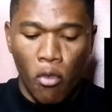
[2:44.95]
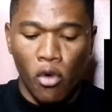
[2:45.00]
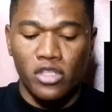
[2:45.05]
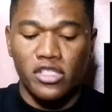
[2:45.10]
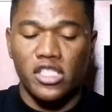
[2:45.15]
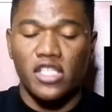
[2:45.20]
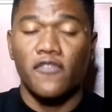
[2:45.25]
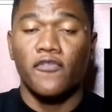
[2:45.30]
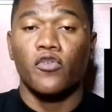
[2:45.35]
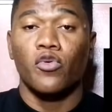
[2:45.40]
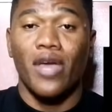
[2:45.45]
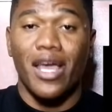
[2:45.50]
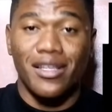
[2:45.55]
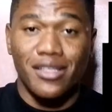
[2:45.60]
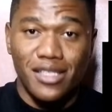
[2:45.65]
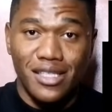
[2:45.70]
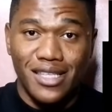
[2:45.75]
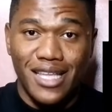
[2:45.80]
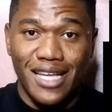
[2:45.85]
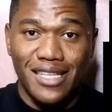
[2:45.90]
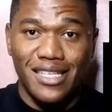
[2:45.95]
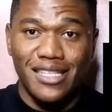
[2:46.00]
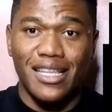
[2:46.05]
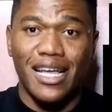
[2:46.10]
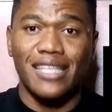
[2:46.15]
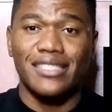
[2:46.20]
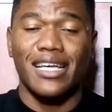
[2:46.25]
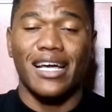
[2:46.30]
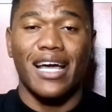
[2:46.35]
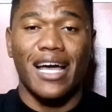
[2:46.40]
But if you edited
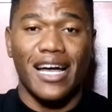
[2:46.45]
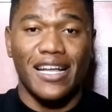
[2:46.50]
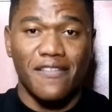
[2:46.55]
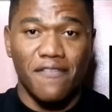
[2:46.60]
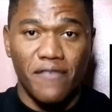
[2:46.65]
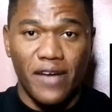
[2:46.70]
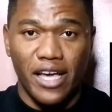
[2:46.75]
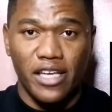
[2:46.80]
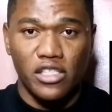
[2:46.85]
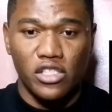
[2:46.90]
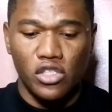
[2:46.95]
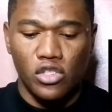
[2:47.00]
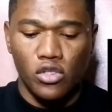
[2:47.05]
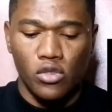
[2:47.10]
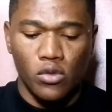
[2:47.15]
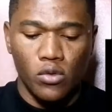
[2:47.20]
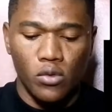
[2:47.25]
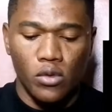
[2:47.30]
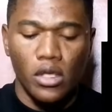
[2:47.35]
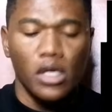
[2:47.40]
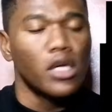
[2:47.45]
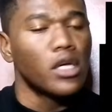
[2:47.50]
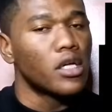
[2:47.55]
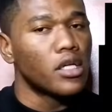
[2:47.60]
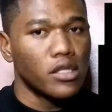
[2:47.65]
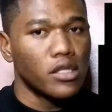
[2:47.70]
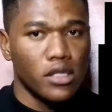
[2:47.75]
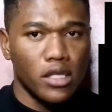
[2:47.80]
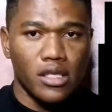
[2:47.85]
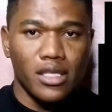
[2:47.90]
it as I advised you,
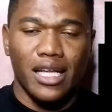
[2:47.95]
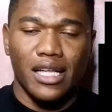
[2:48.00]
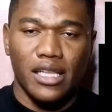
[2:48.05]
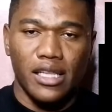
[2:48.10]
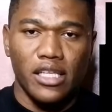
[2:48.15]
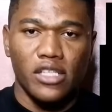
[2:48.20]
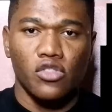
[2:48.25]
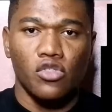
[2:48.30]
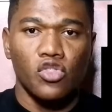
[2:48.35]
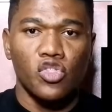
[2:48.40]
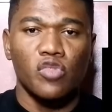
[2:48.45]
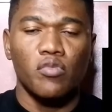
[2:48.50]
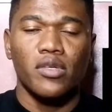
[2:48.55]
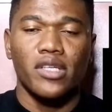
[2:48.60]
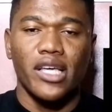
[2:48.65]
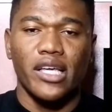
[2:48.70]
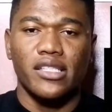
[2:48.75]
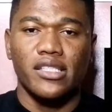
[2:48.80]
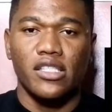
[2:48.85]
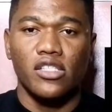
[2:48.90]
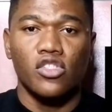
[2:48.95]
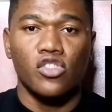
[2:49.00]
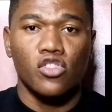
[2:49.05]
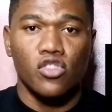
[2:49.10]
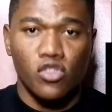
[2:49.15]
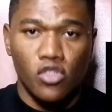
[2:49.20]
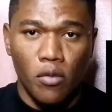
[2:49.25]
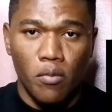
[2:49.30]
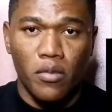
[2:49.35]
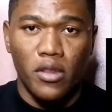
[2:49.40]
then at least you should be getting
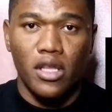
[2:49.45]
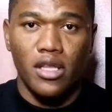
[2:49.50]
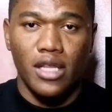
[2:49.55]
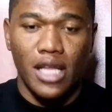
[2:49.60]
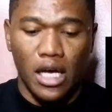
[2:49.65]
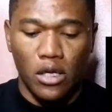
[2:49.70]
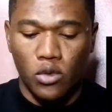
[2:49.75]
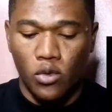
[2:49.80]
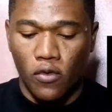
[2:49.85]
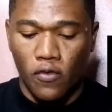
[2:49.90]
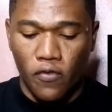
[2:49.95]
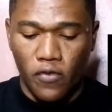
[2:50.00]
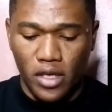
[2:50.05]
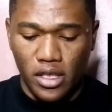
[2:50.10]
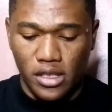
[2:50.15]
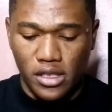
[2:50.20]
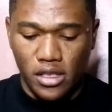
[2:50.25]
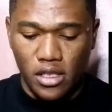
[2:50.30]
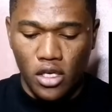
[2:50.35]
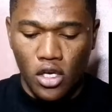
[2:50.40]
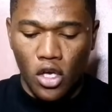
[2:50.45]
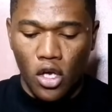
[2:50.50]
something out of it.